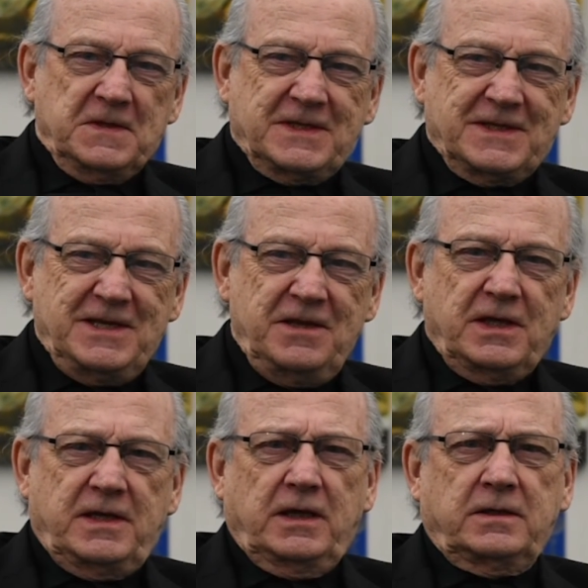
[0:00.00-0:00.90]
see
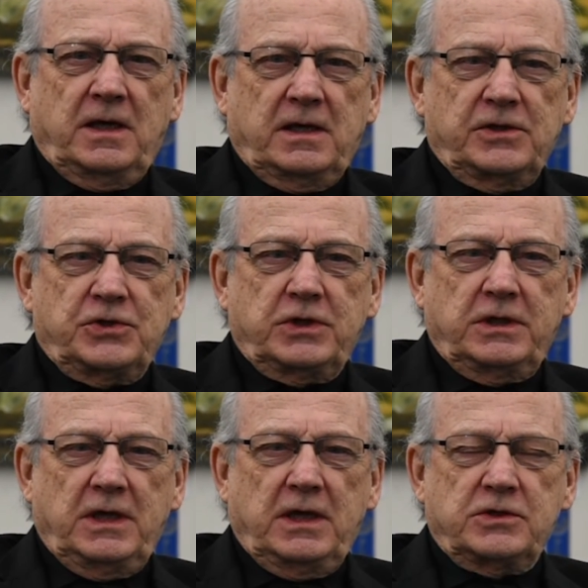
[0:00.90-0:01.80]
the
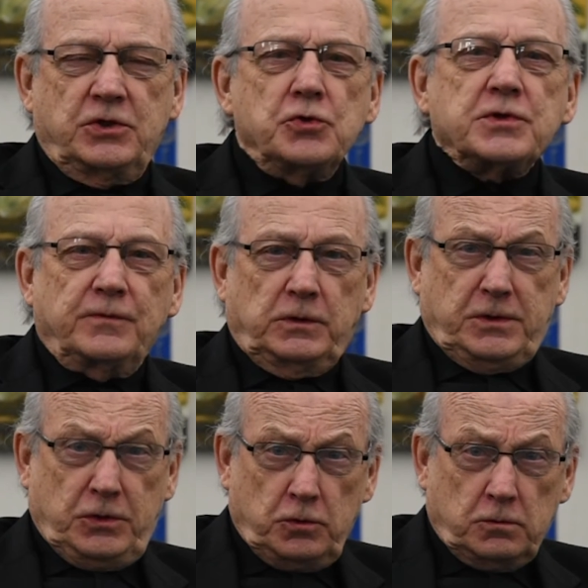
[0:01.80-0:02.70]
technology as useful
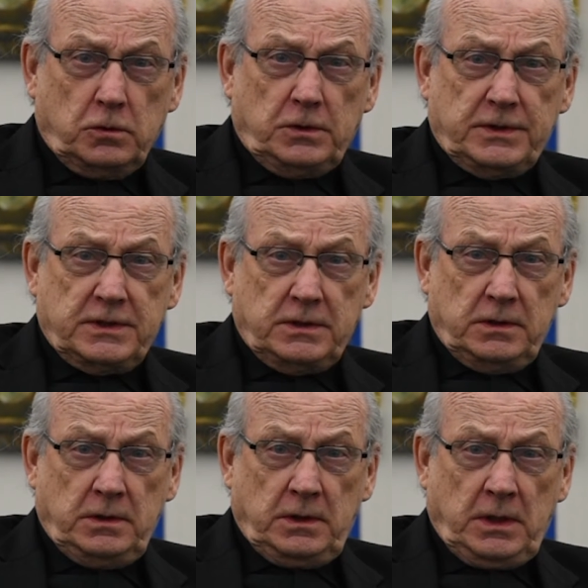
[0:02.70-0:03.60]

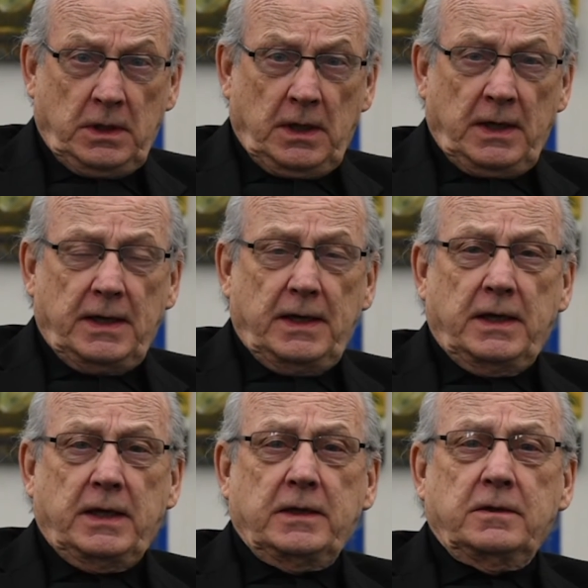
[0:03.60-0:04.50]
tools
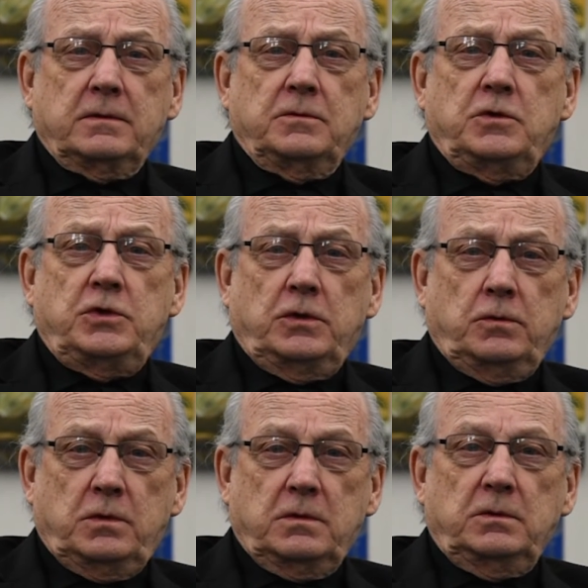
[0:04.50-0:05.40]
and
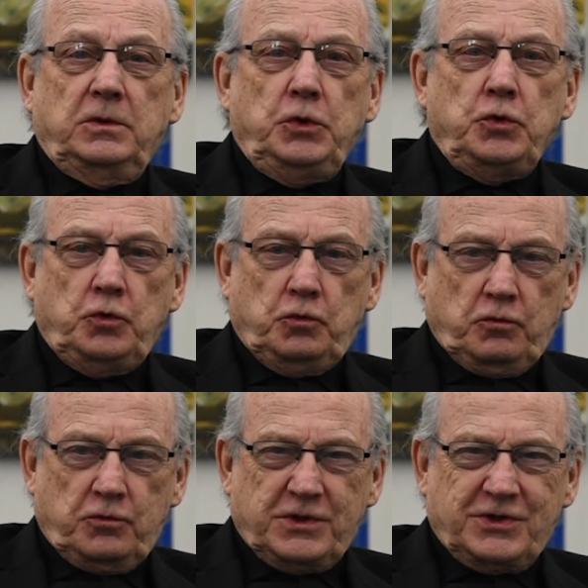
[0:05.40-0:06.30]
don't
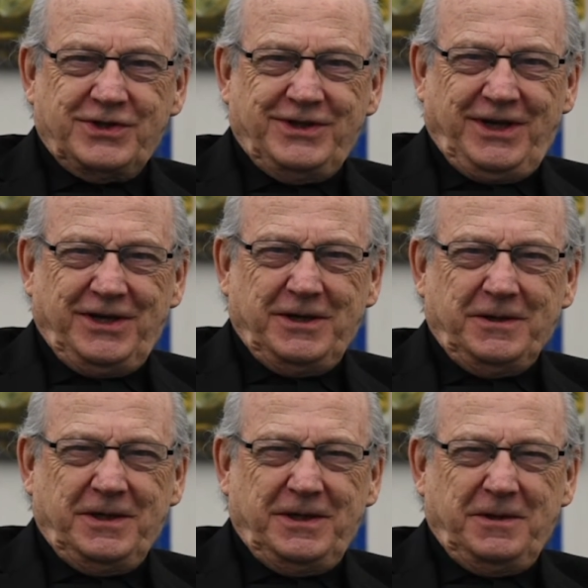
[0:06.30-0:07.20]
lose,
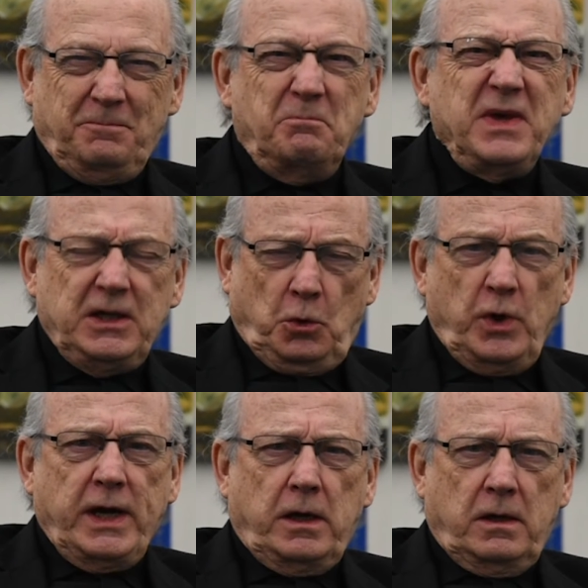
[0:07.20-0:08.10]
be
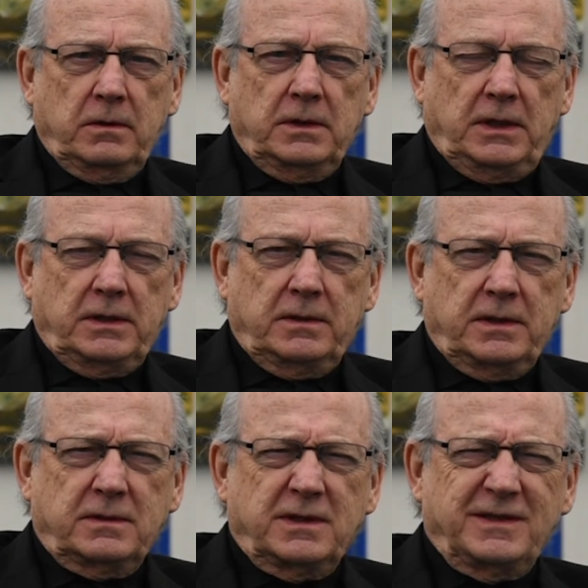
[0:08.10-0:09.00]
aware,
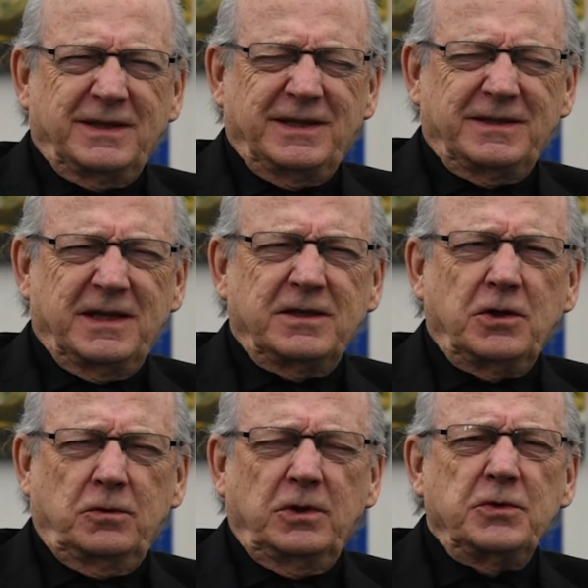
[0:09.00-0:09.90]
and
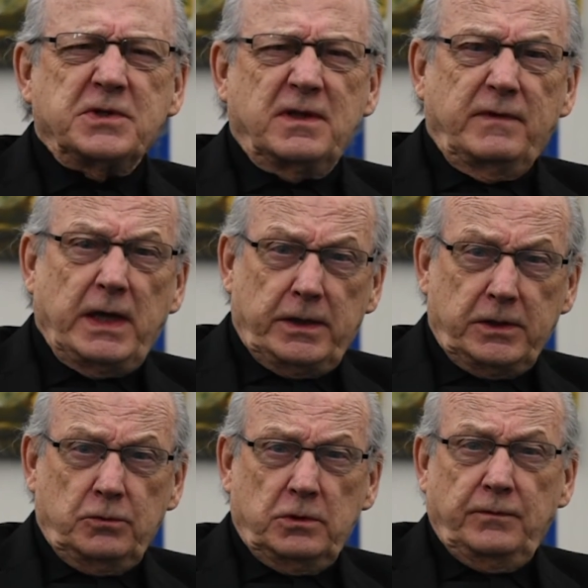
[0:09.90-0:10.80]
don't lose the
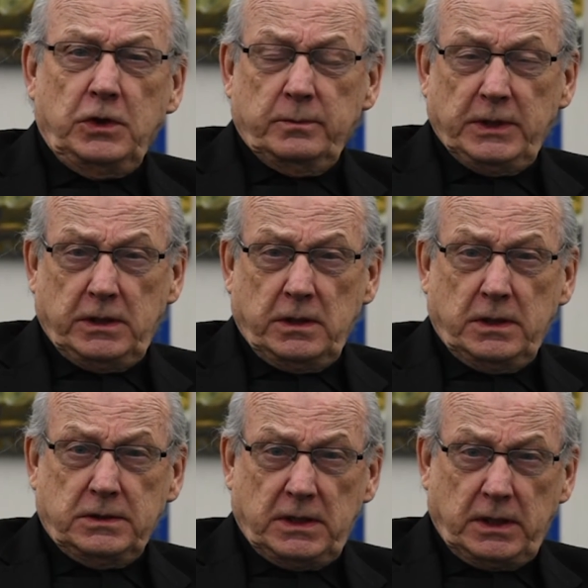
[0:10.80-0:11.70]
value of human
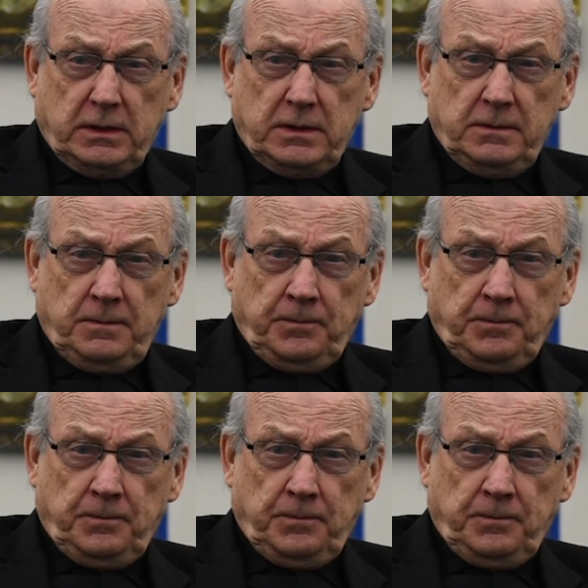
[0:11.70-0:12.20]
contact.